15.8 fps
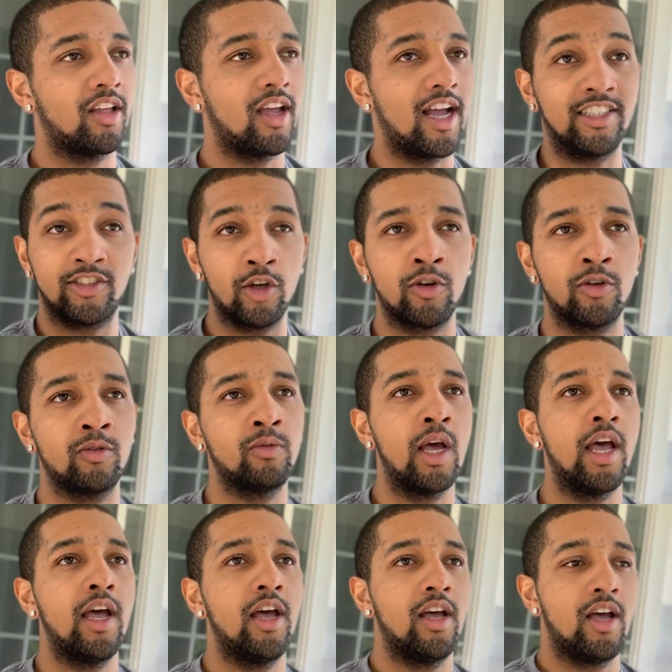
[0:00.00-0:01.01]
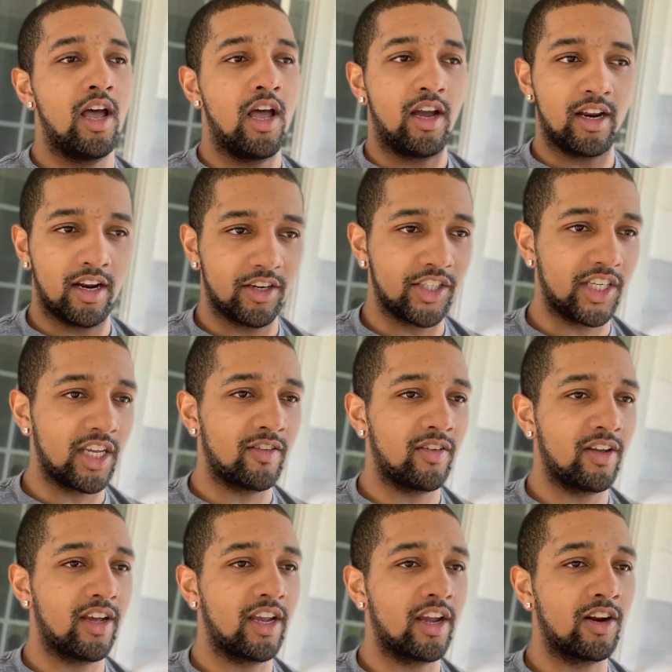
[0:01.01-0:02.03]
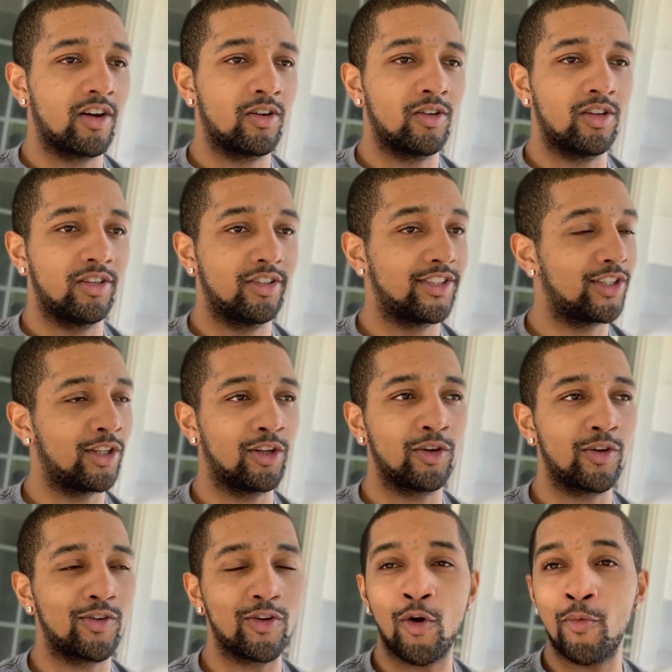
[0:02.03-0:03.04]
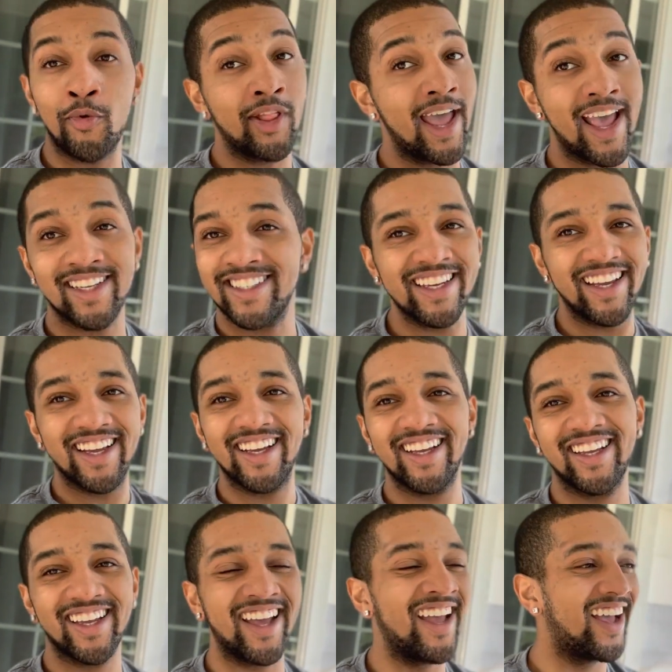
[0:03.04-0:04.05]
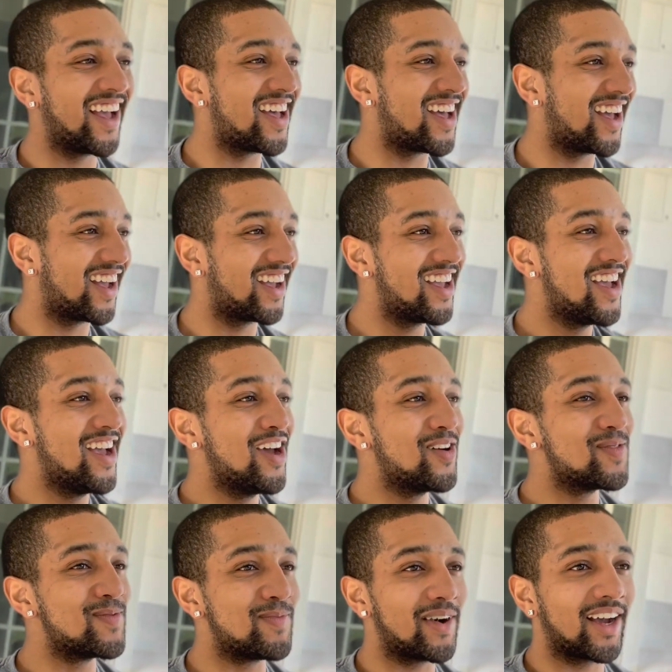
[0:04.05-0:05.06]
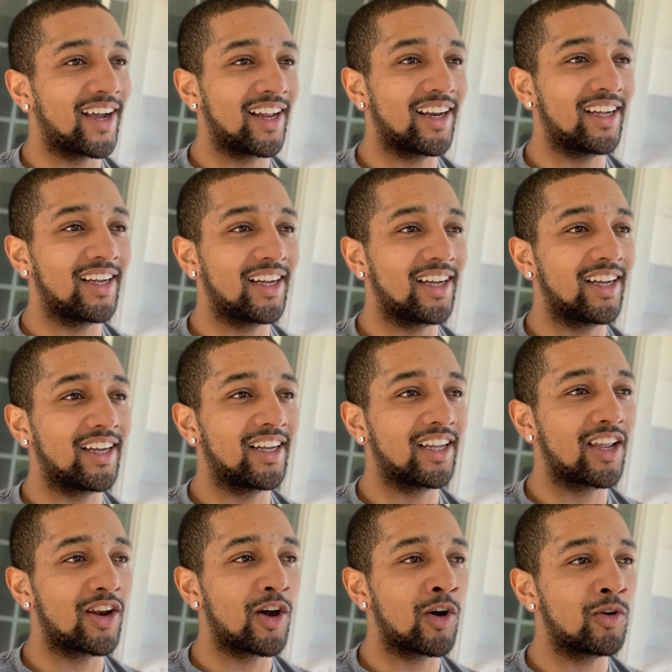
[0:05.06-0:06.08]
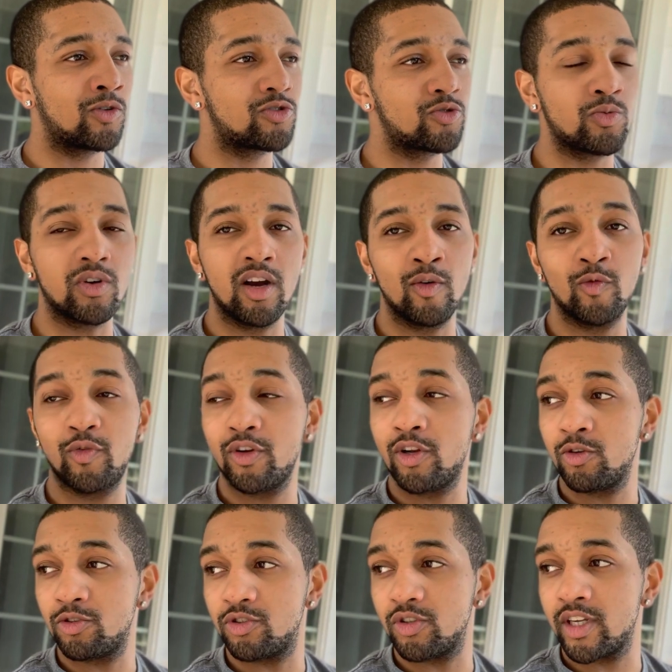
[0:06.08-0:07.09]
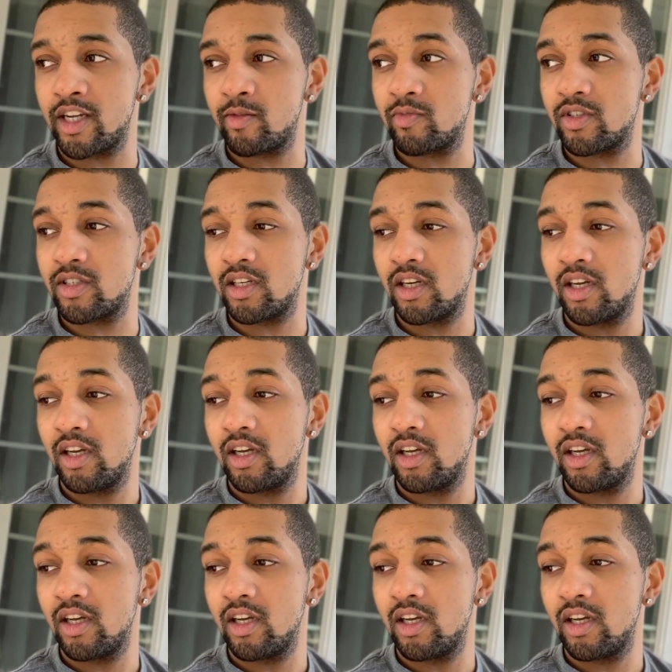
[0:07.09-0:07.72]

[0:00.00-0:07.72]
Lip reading: I still gonna achieve it, you know, still a normal ass nigga. But you know, soon come for those dreams.